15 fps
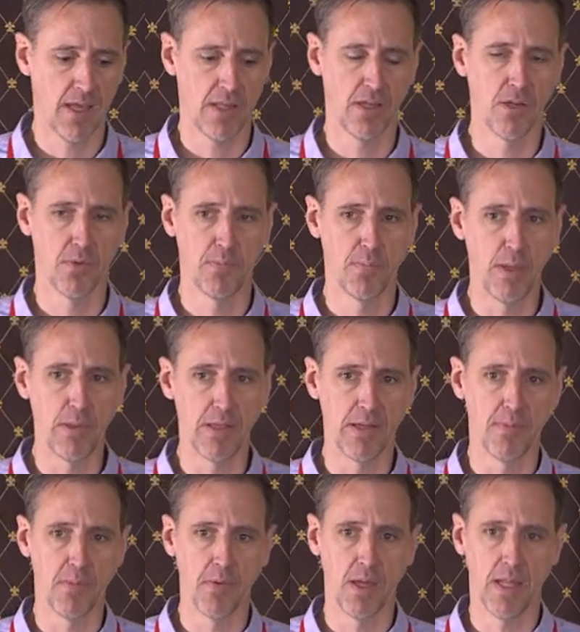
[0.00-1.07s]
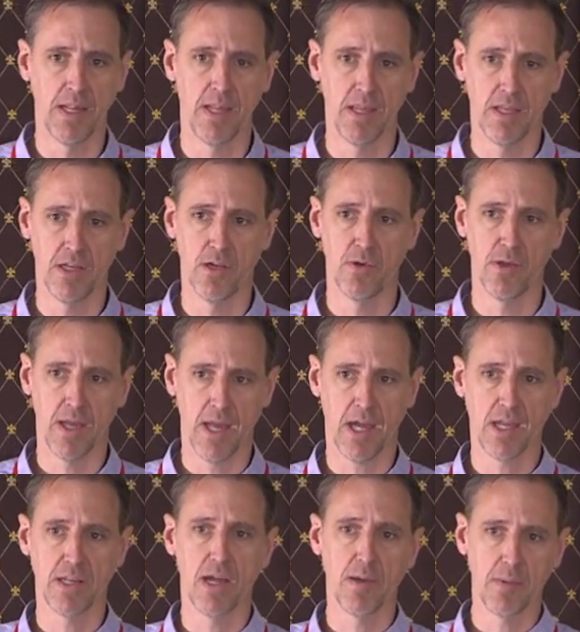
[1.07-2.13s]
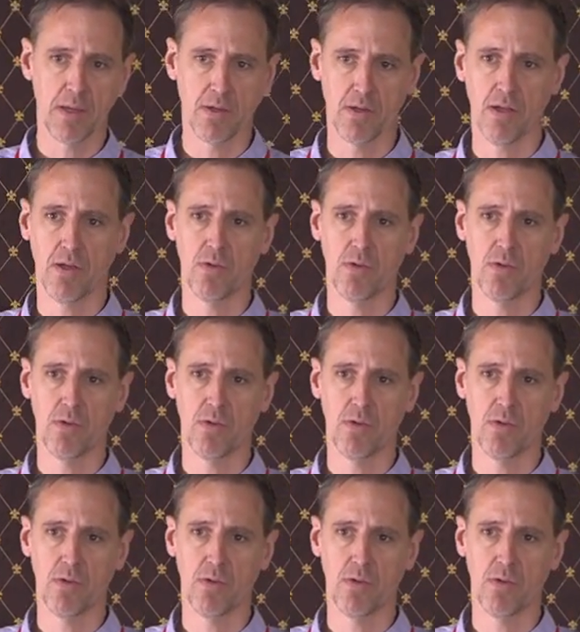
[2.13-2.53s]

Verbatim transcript: you know, building and, and, you know, economic